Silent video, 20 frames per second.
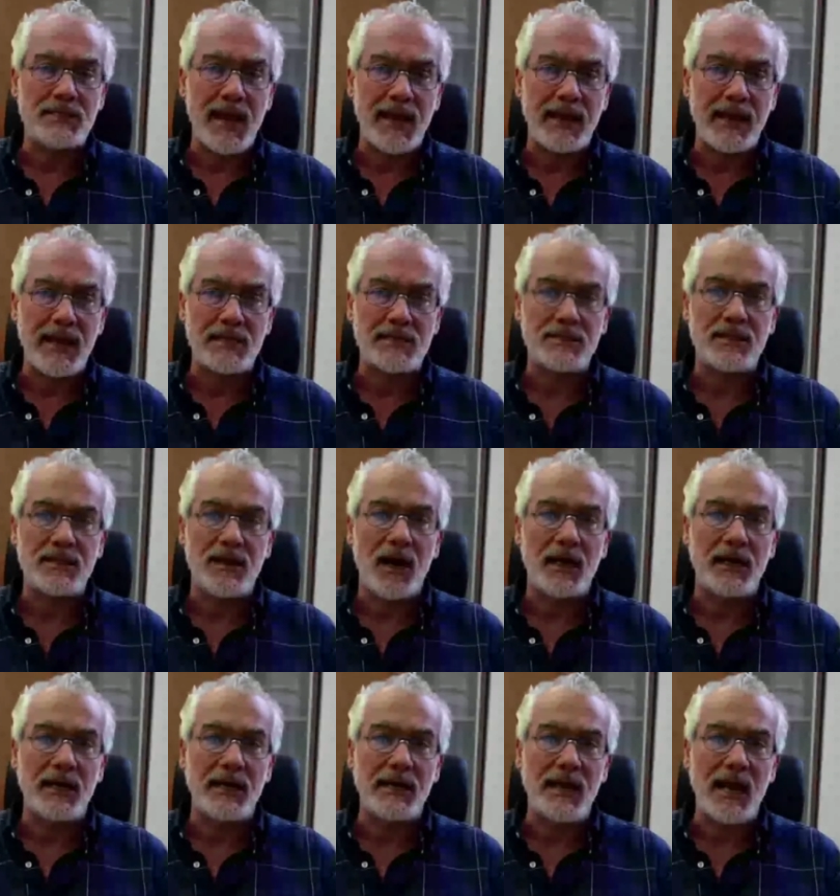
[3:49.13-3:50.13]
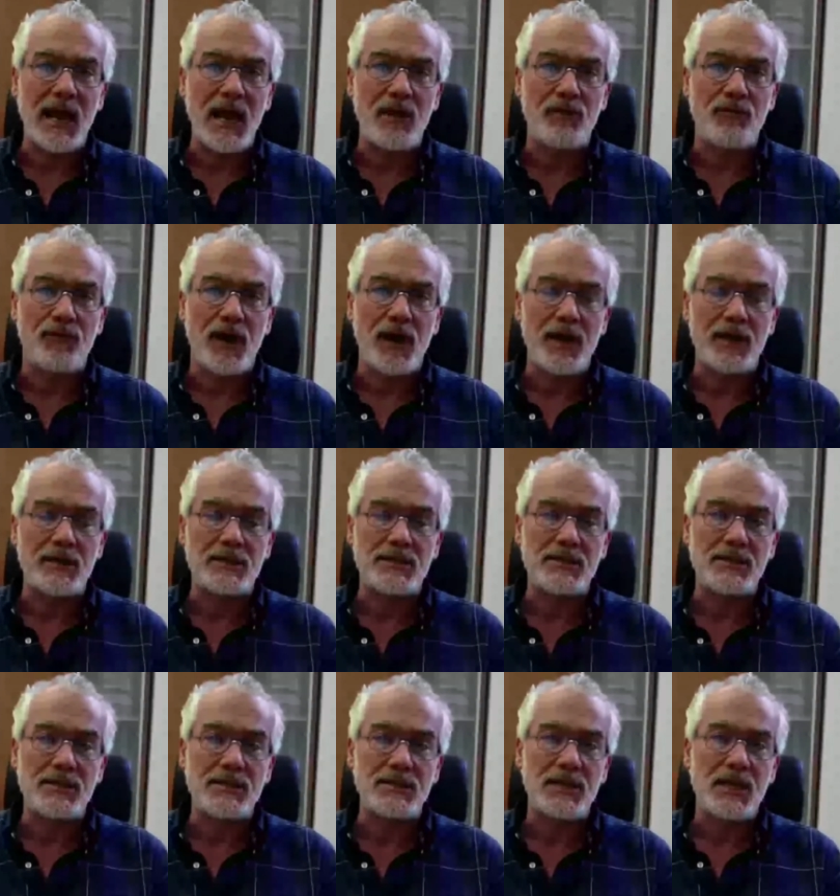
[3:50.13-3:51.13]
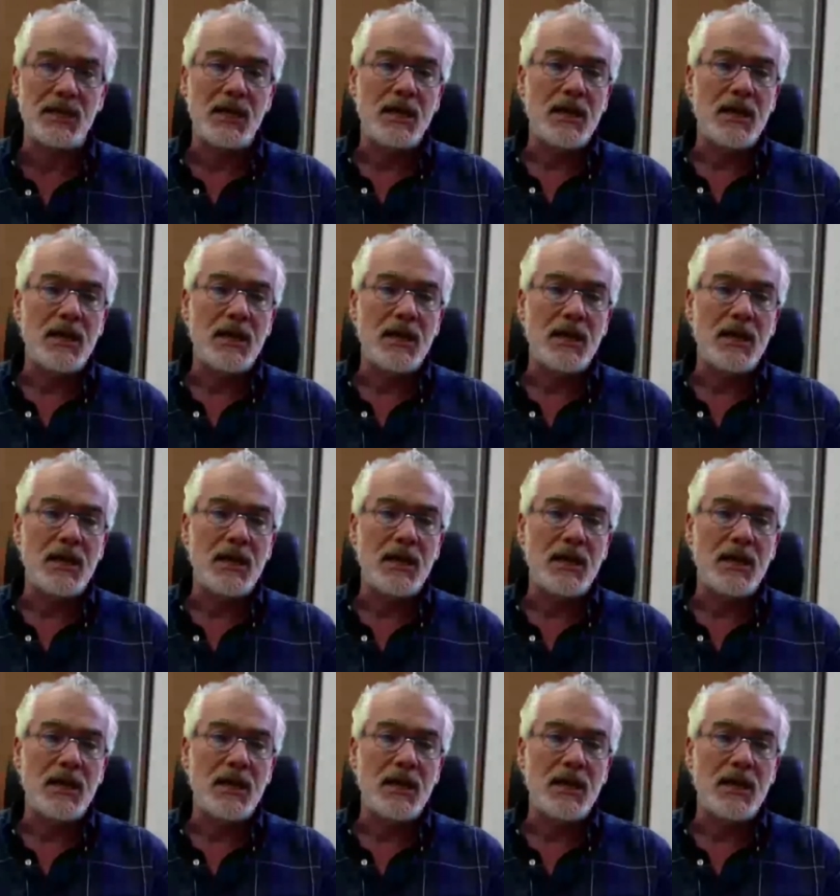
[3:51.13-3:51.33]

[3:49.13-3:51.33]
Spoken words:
against RNA viruses,